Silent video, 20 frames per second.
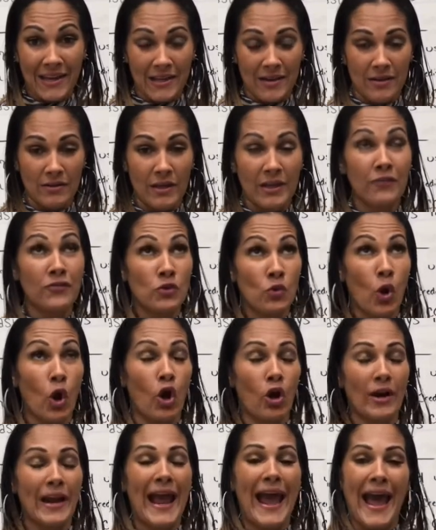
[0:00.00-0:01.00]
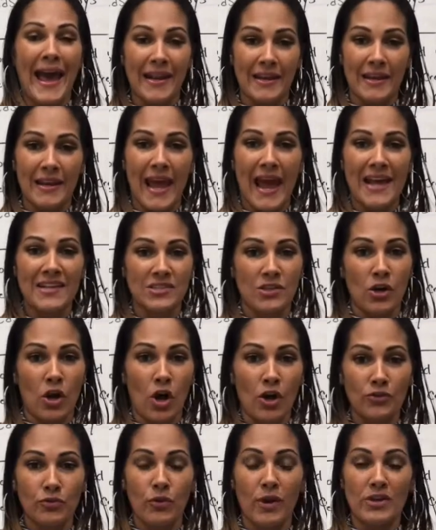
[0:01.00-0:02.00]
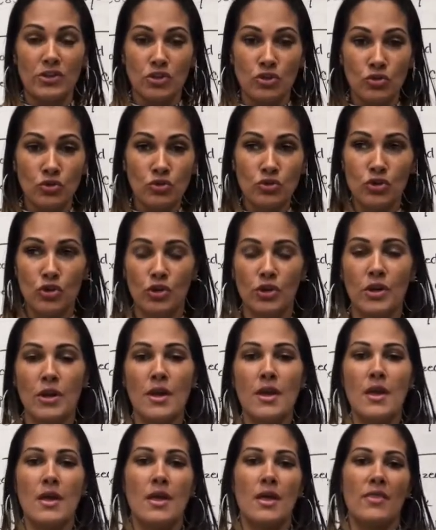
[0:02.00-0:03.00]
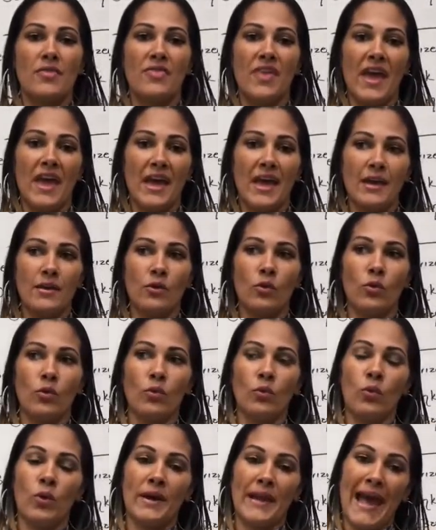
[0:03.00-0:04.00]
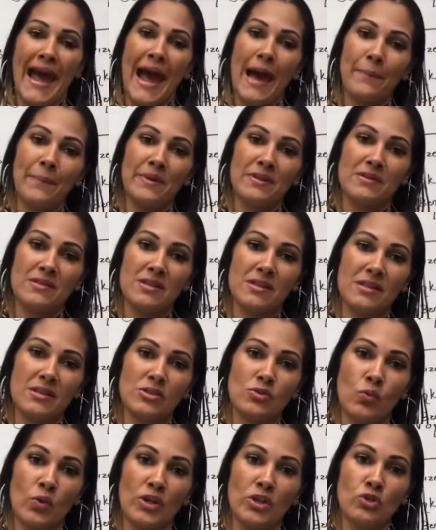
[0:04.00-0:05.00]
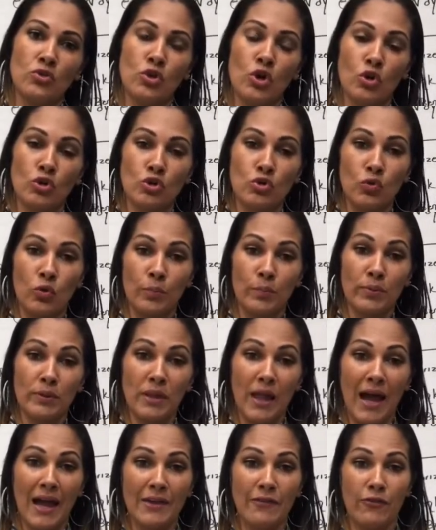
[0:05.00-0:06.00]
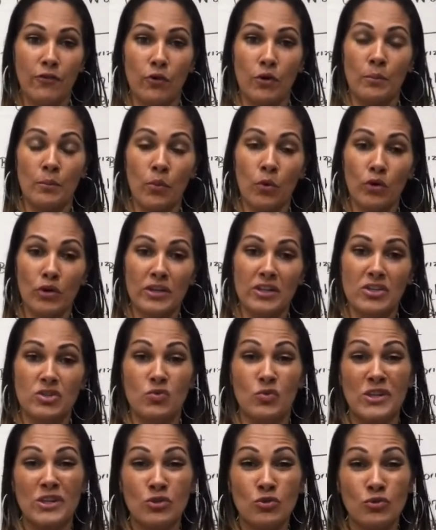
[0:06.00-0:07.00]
if you are added as an authorized user, then what happens is when you go to apply for a mortgage, we do